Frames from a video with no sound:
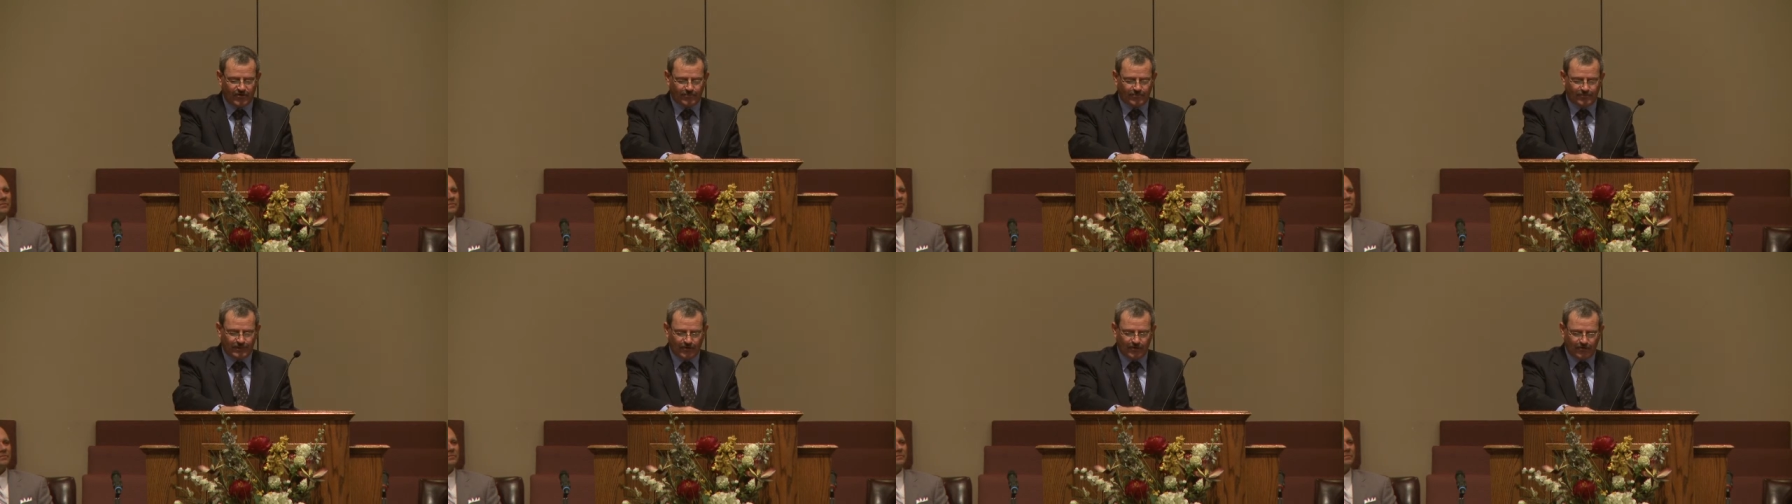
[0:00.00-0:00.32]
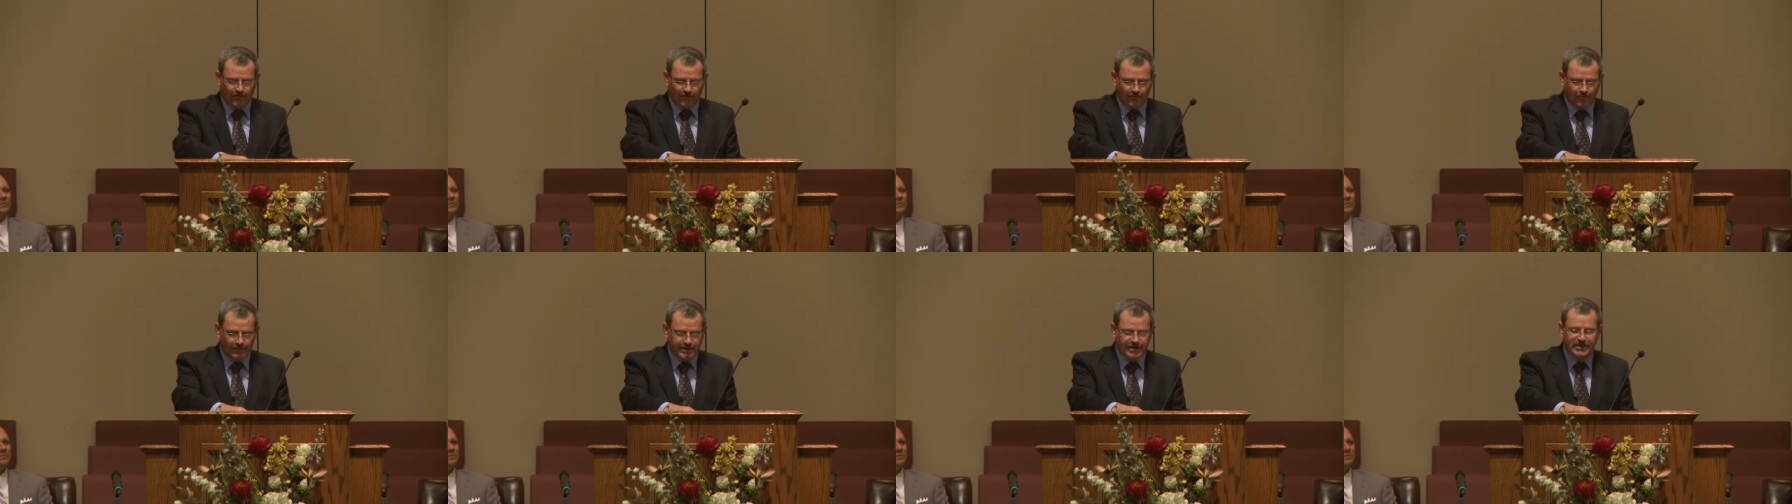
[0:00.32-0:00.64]

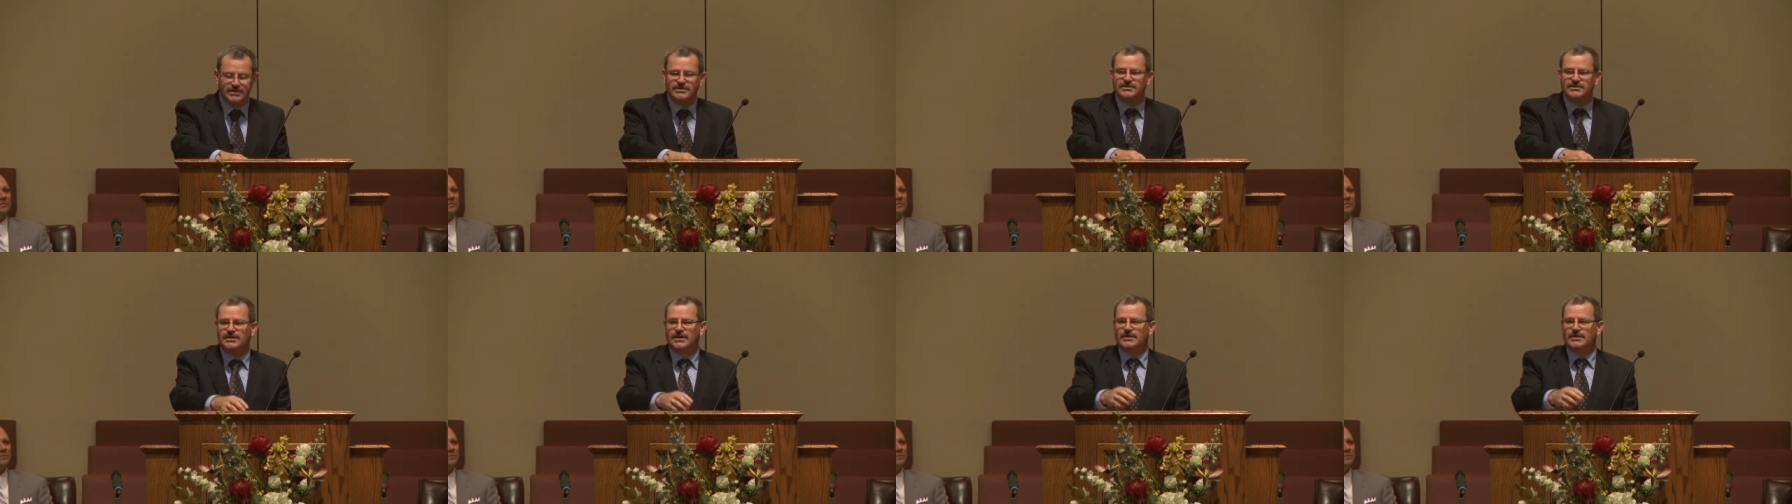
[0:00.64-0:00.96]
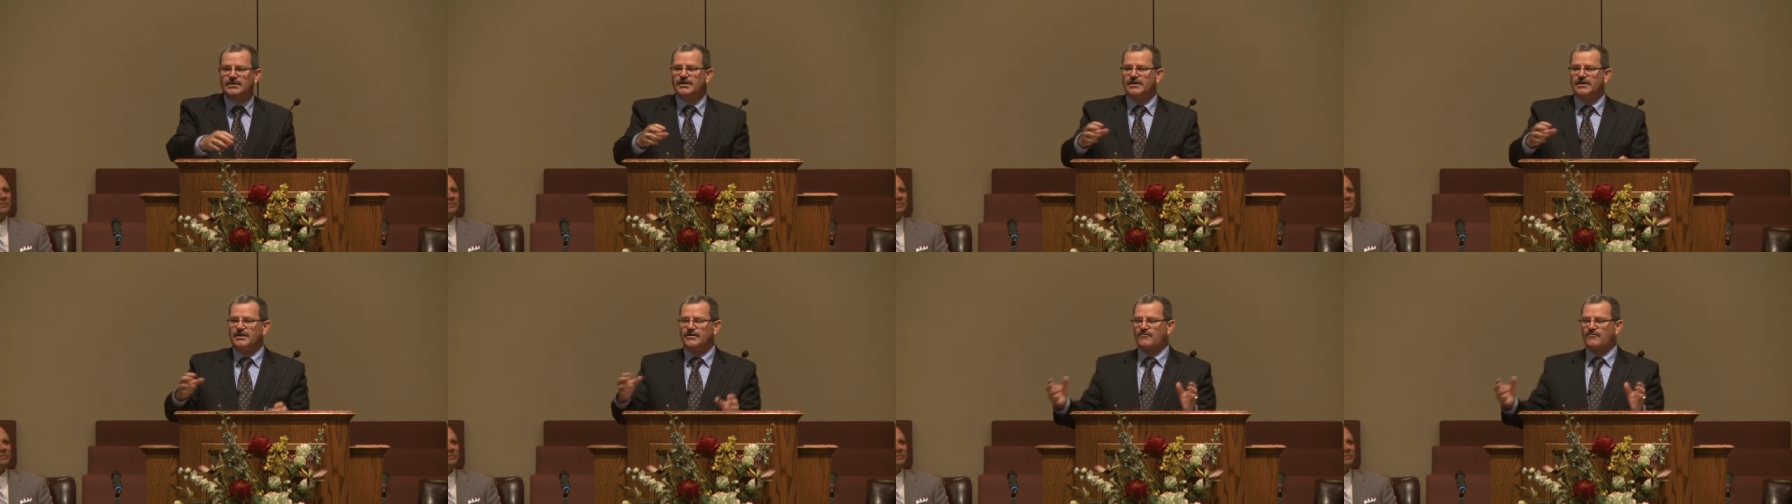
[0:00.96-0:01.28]
because we
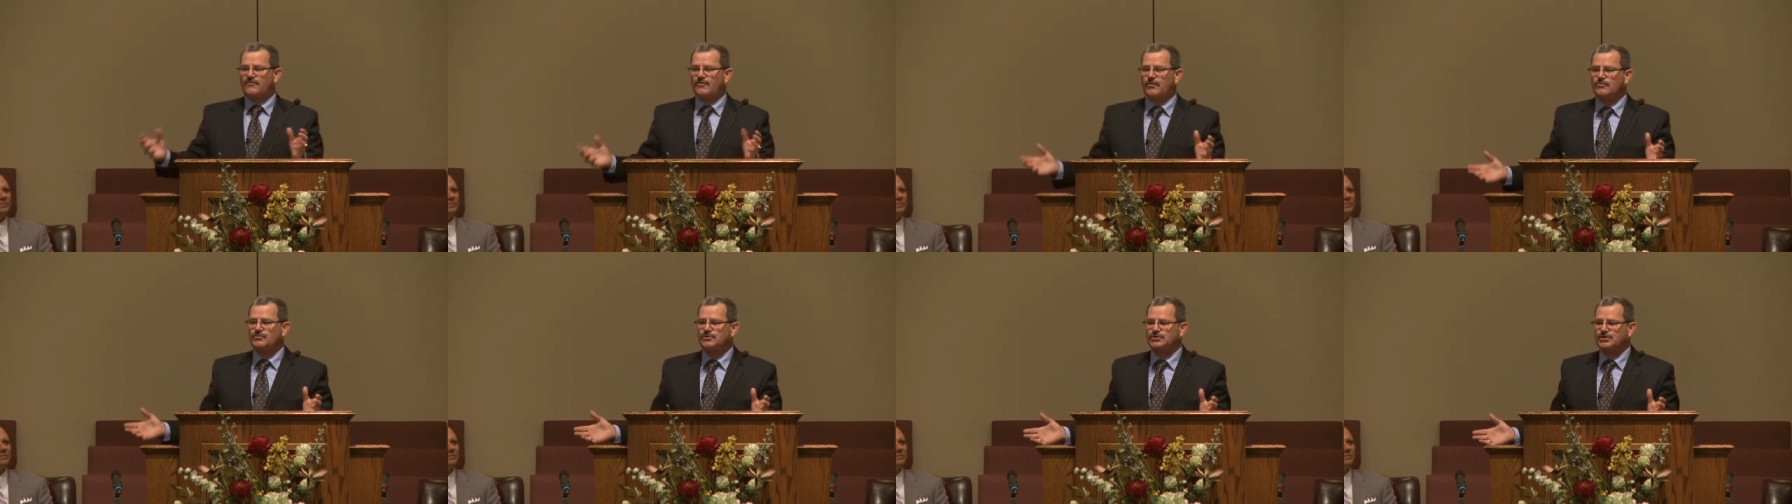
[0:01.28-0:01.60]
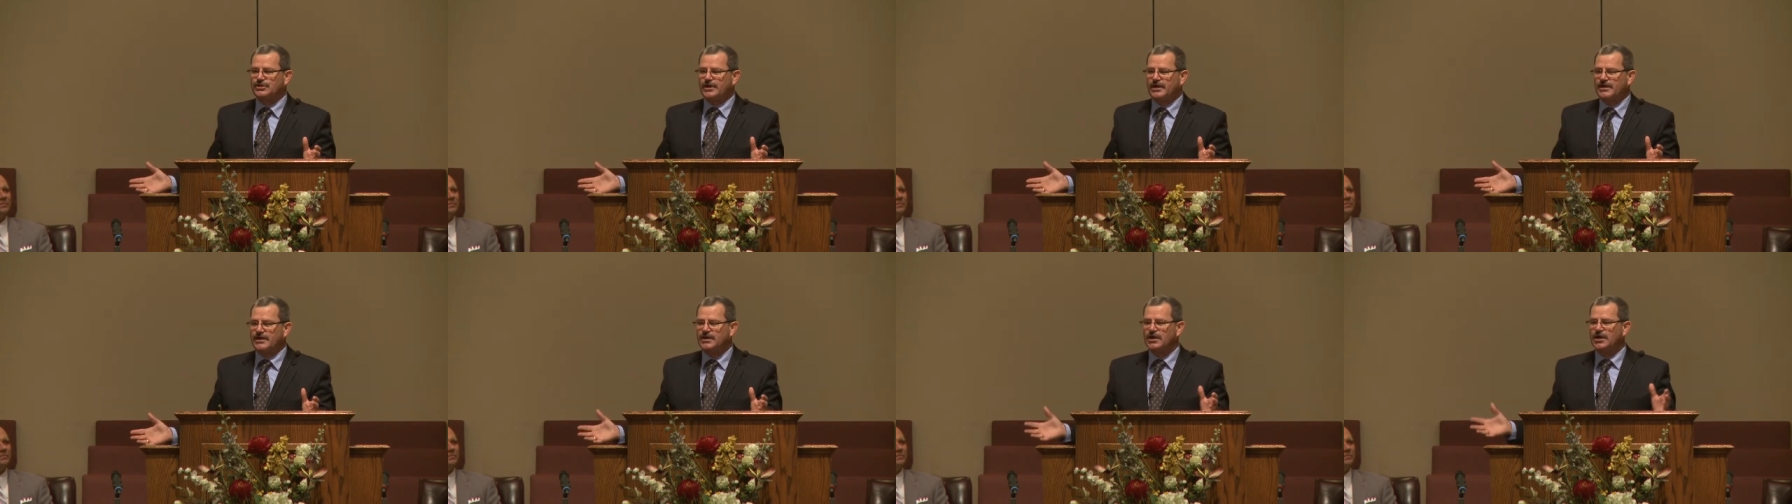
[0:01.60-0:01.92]
continually
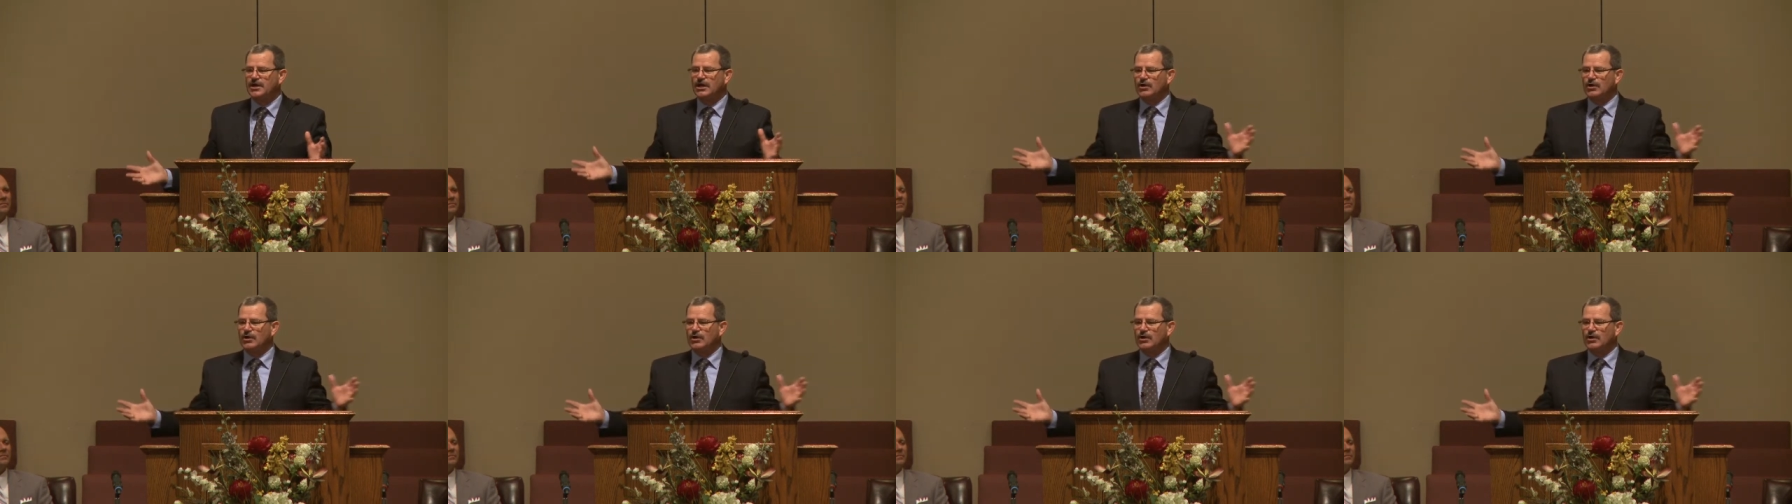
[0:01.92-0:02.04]
associate